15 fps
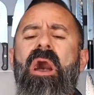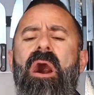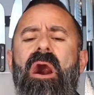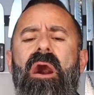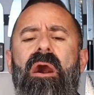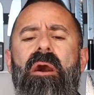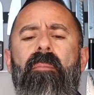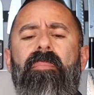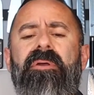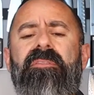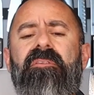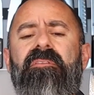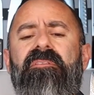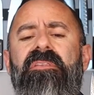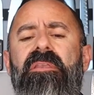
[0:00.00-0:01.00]
But the
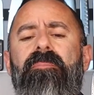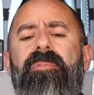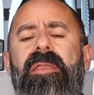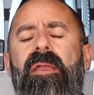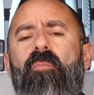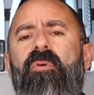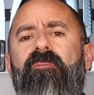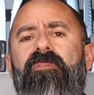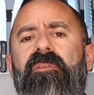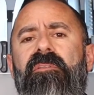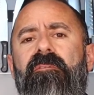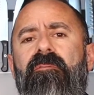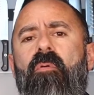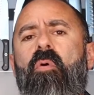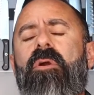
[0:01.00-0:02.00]
CPM
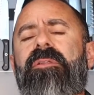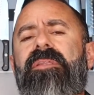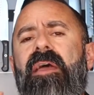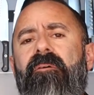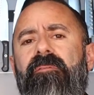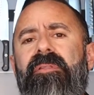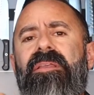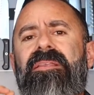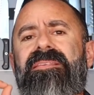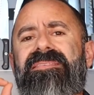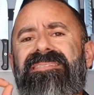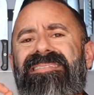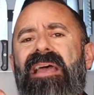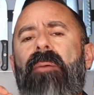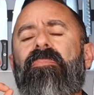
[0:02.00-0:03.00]
154 definitely
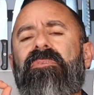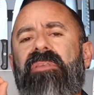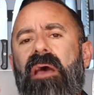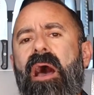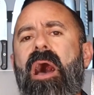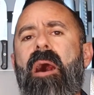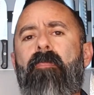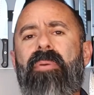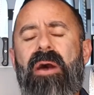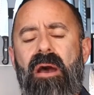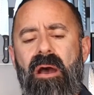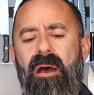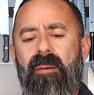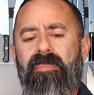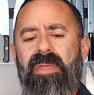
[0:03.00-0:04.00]
steps up.
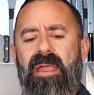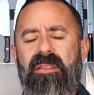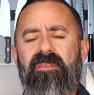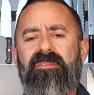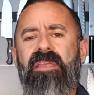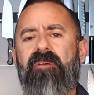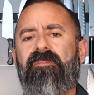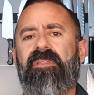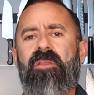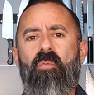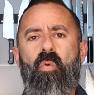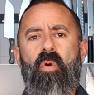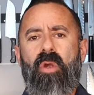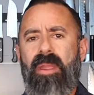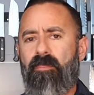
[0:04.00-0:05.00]
That is definitely
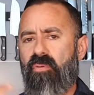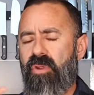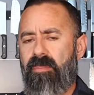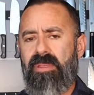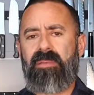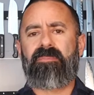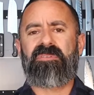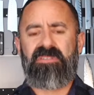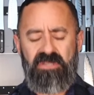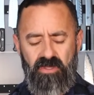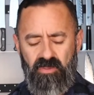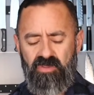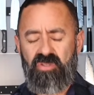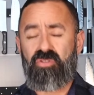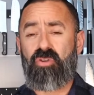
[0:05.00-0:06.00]
where a premium
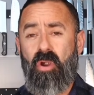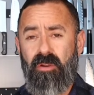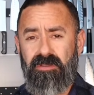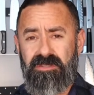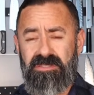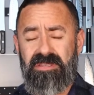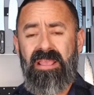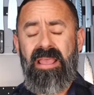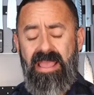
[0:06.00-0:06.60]
steel starts.